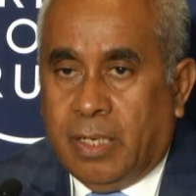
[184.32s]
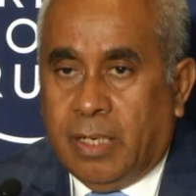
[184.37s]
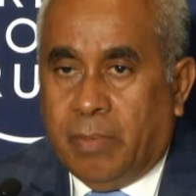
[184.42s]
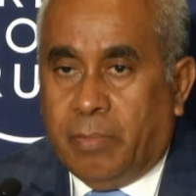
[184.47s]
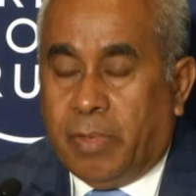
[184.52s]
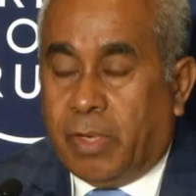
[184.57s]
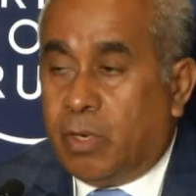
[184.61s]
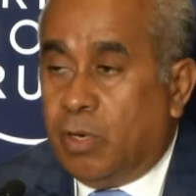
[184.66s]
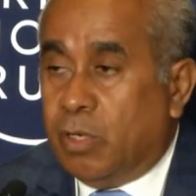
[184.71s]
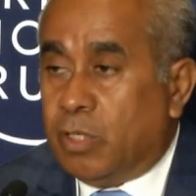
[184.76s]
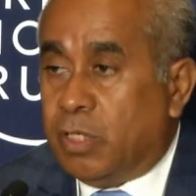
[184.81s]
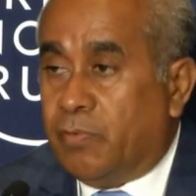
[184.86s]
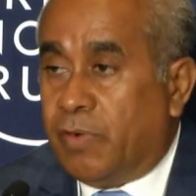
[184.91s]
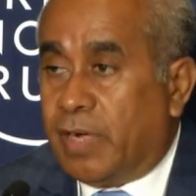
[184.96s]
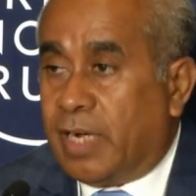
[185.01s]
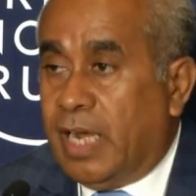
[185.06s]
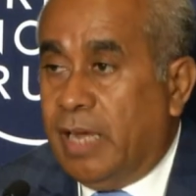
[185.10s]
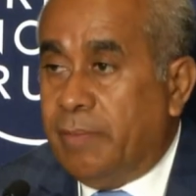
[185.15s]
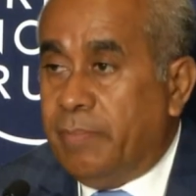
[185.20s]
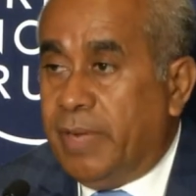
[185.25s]
because of
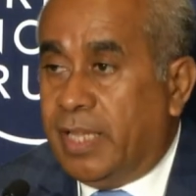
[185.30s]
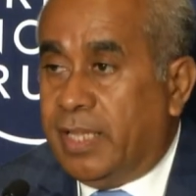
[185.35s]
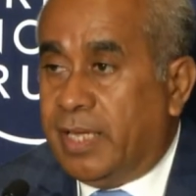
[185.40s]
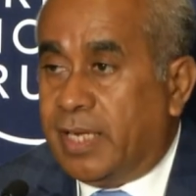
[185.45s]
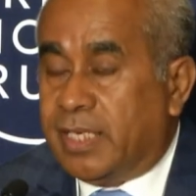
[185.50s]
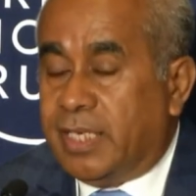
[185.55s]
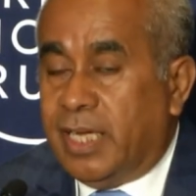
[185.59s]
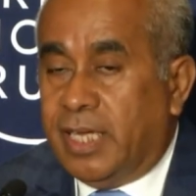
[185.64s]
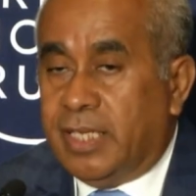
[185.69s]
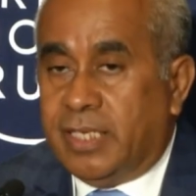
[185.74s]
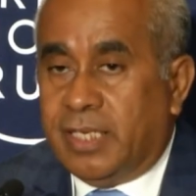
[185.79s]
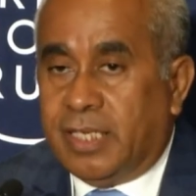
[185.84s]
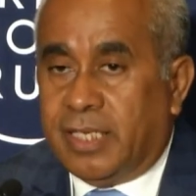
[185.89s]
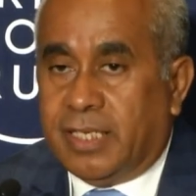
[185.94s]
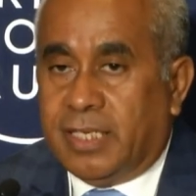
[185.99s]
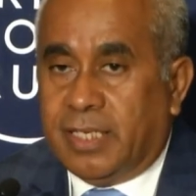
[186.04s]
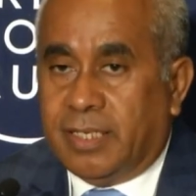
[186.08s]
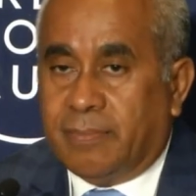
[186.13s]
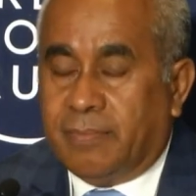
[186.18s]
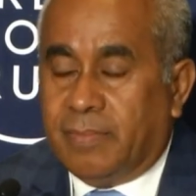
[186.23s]
climatic
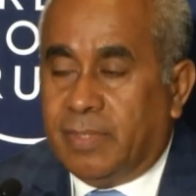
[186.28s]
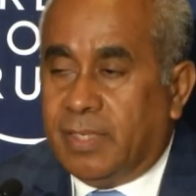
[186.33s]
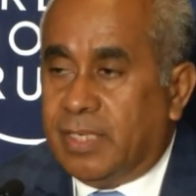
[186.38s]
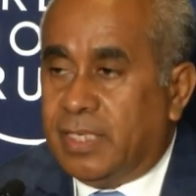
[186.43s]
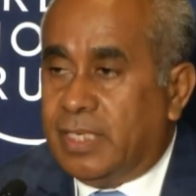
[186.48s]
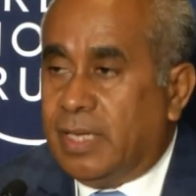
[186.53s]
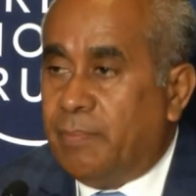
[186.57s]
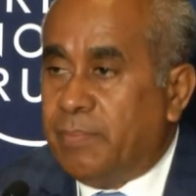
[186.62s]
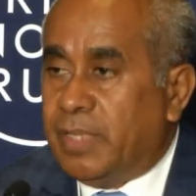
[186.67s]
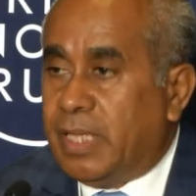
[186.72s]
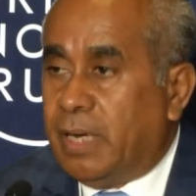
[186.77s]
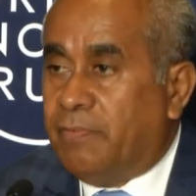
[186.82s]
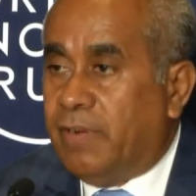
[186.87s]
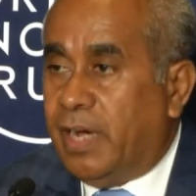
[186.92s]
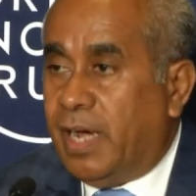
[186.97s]
changes, some type of